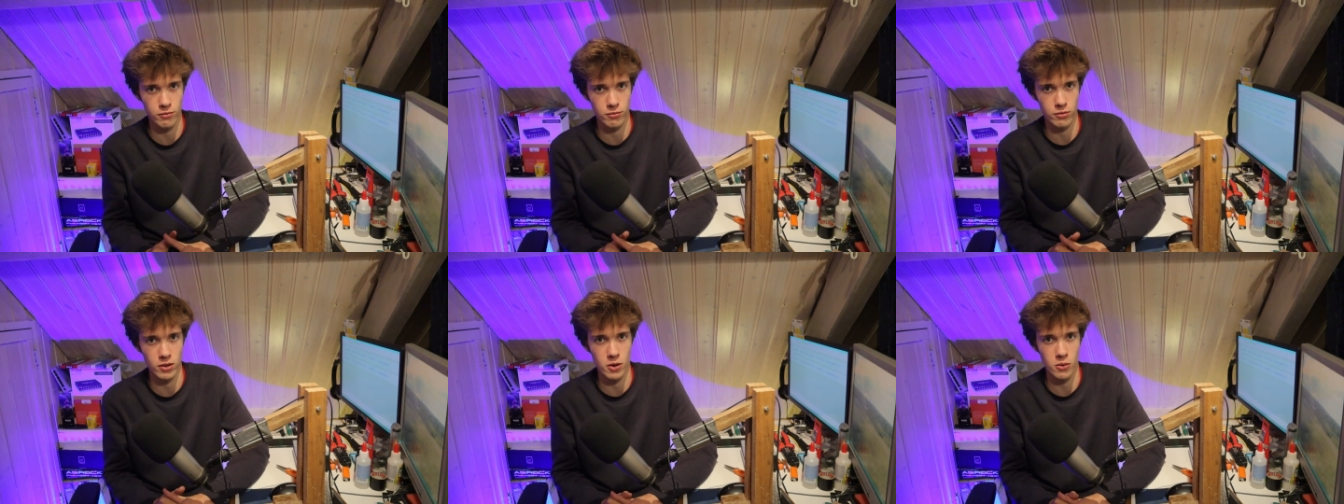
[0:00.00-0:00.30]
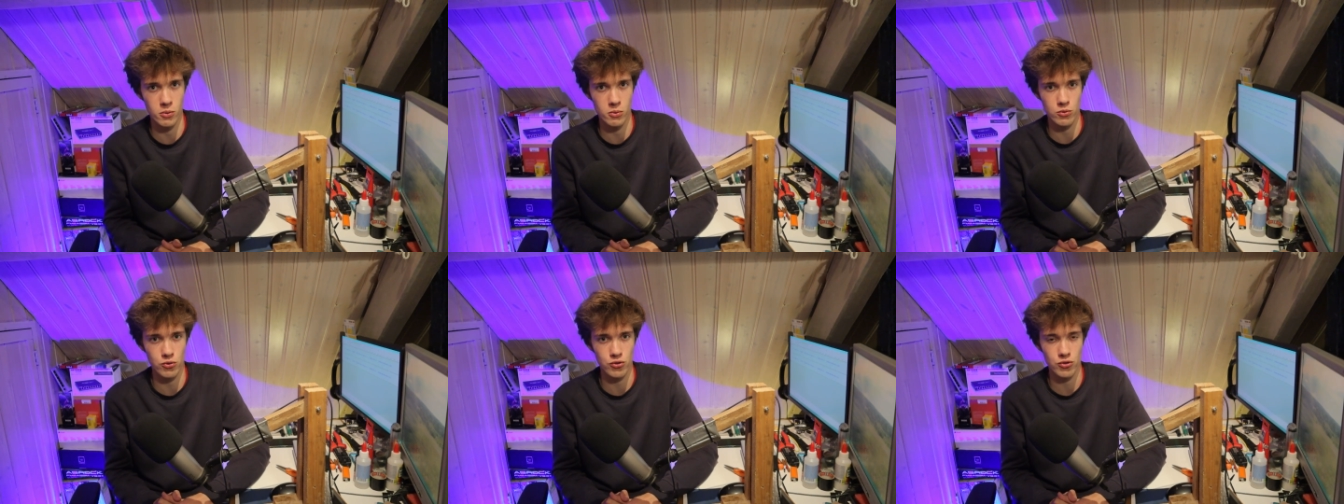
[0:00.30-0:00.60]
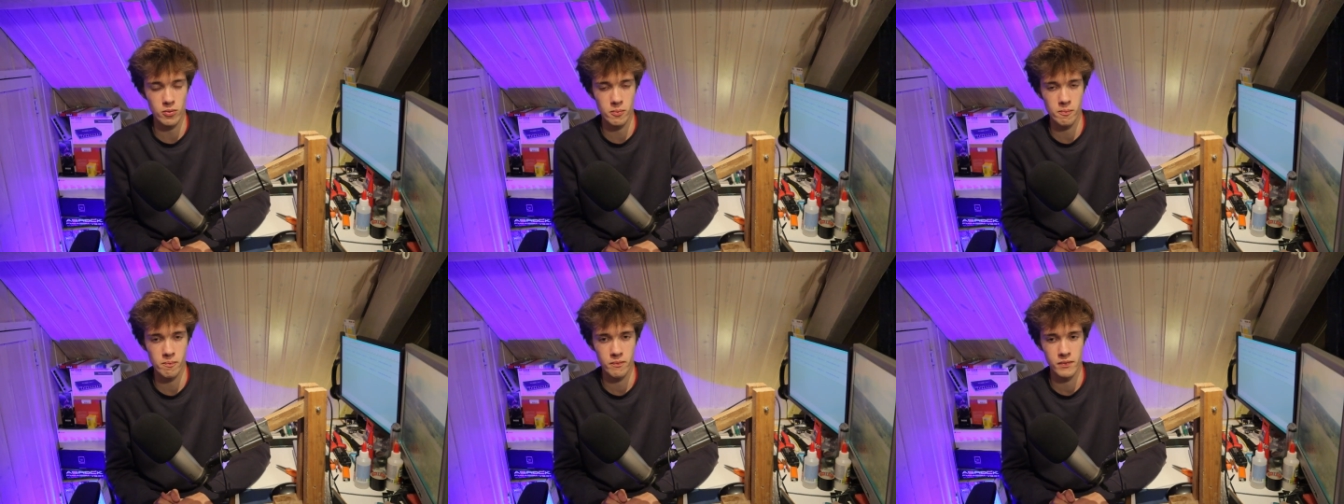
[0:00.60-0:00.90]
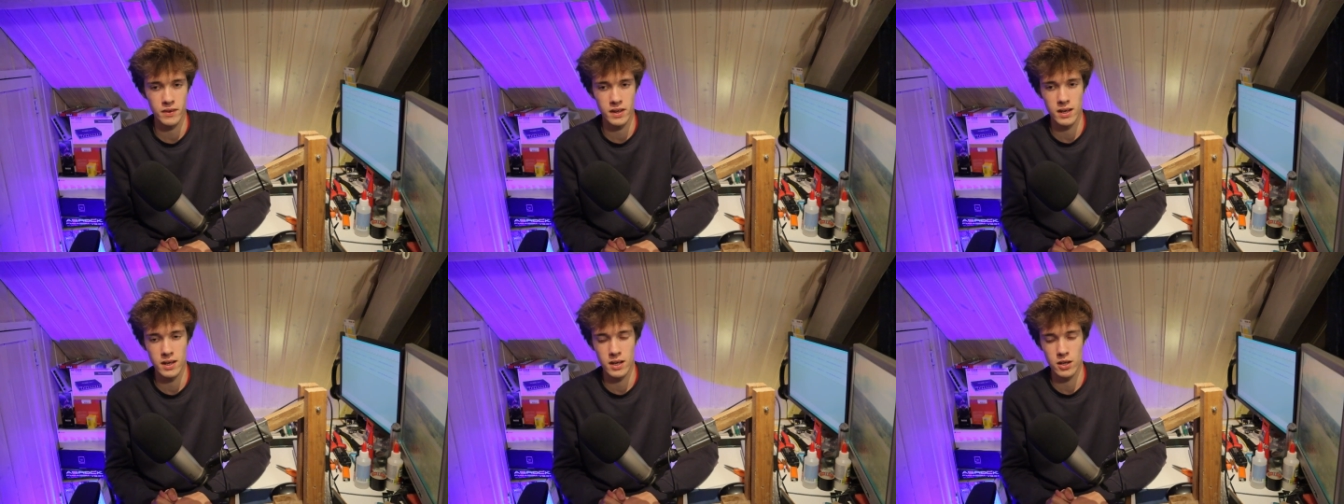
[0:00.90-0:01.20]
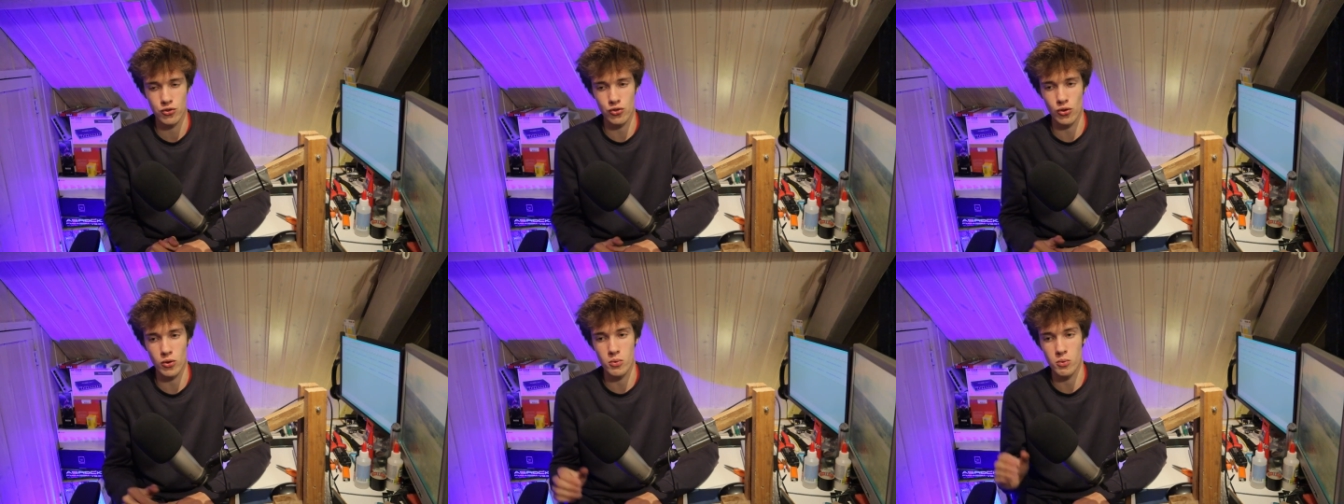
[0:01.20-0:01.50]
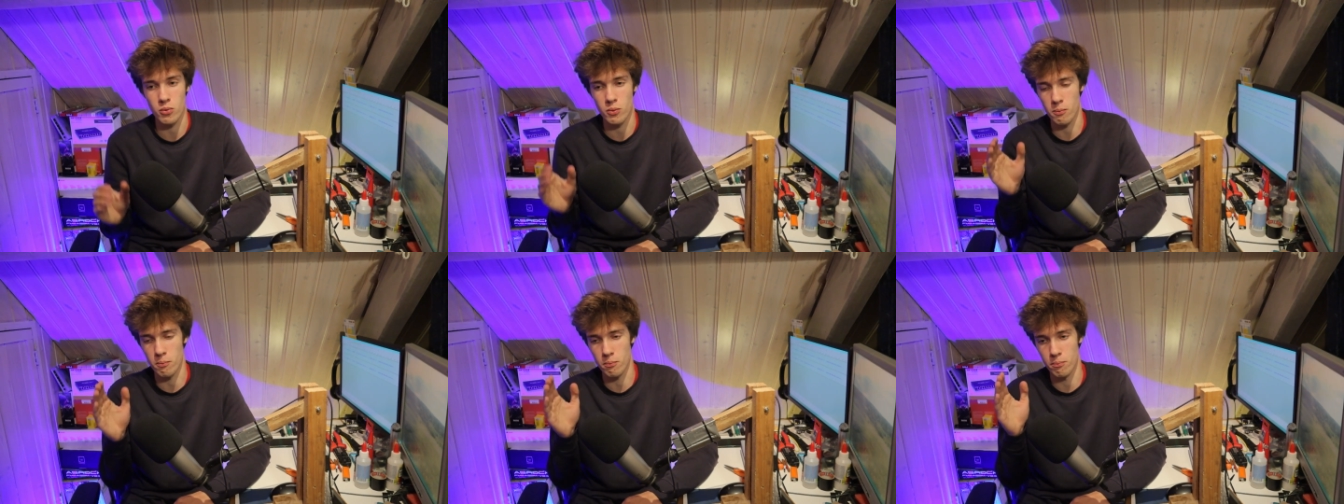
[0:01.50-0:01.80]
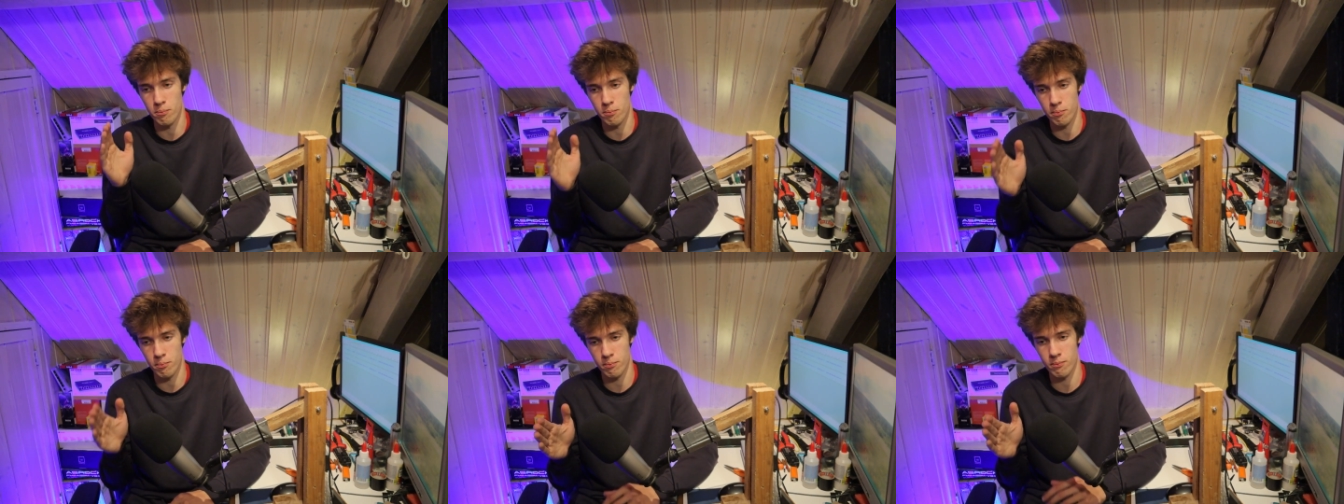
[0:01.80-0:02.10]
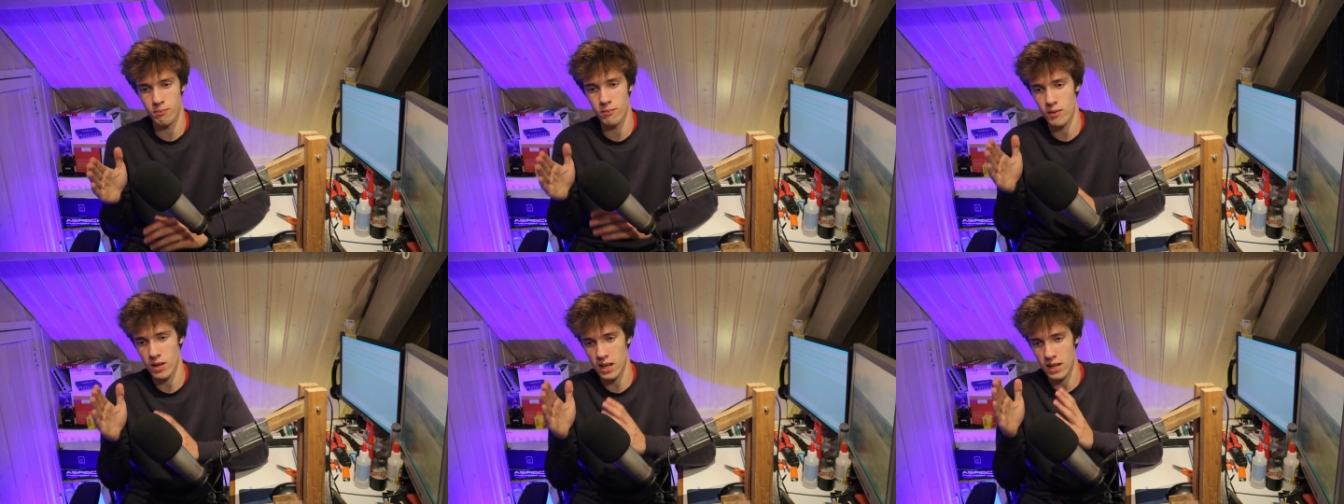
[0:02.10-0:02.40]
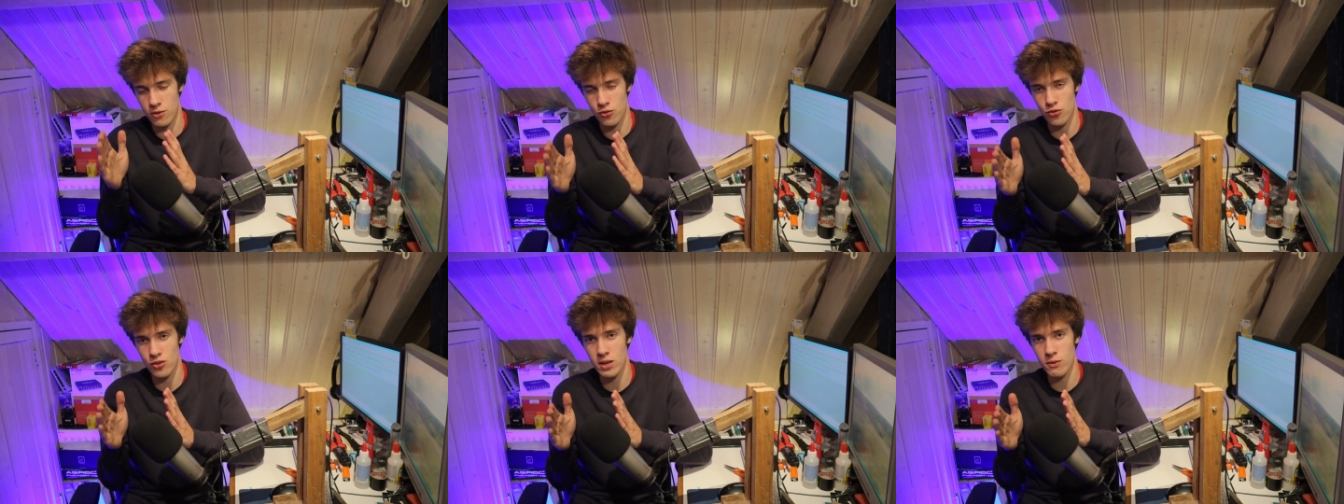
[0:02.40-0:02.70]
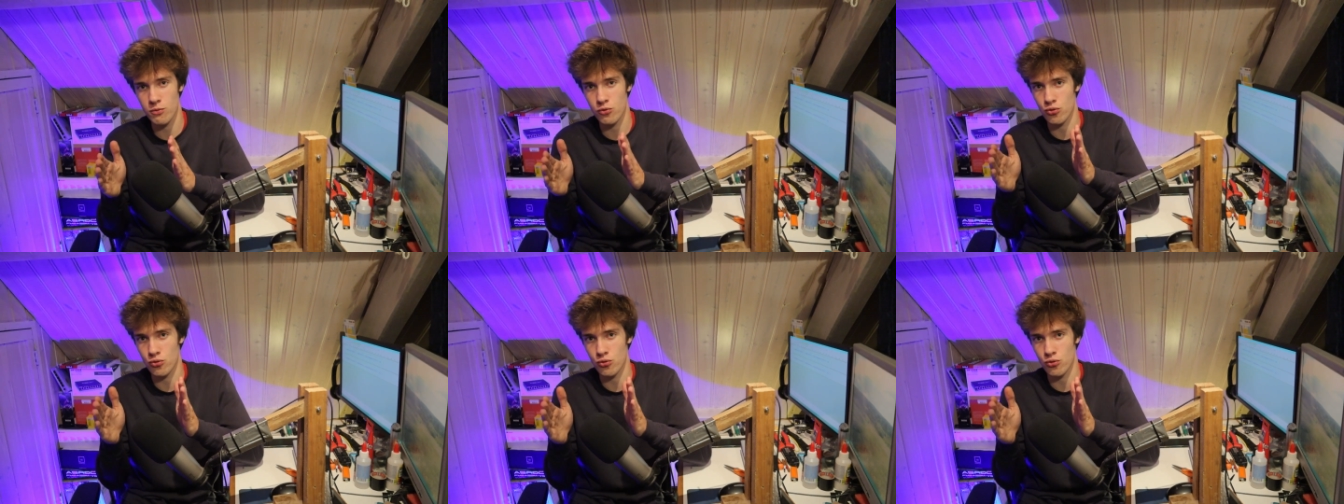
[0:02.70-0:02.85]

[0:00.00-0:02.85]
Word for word: flows. So instead of